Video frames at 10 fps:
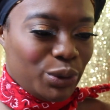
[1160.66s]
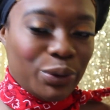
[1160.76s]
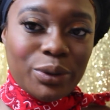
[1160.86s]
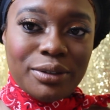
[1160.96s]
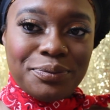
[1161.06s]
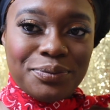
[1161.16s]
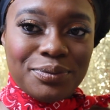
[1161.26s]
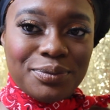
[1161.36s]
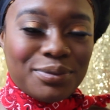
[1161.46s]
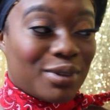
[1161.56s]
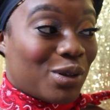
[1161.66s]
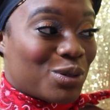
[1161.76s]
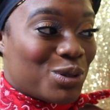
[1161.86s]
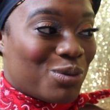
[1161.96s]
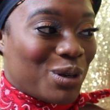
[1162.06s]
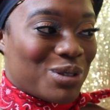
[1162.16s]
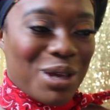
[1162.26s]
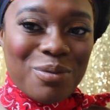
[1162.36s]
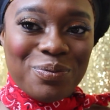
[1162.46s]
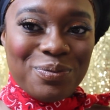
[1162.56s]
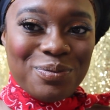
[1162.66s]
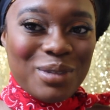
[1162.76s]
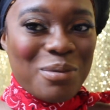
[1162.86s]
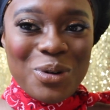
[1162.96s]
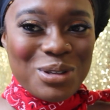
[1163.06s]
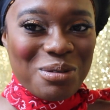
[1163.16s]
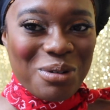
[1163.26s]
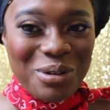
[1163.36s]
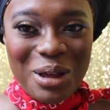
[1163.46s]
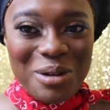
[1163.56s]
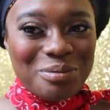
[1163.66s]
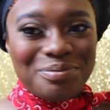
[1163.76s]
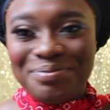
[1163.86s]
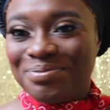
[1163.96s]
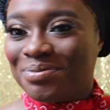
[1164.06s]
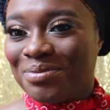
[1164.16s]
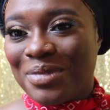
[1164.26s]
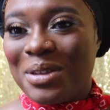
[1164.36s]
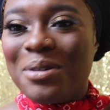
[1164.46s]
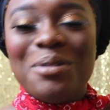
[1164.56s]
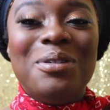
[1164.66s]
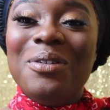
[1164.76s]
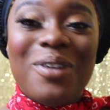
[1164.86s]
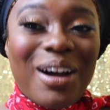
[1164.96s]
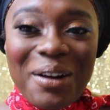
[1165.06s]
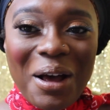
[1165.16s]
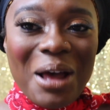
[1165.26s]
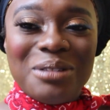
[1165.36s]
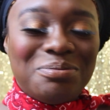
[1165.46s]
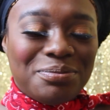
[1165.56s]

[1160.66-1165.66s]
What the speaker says: Ooh, a little too rosy, but I'm going to the rodeo. Why not?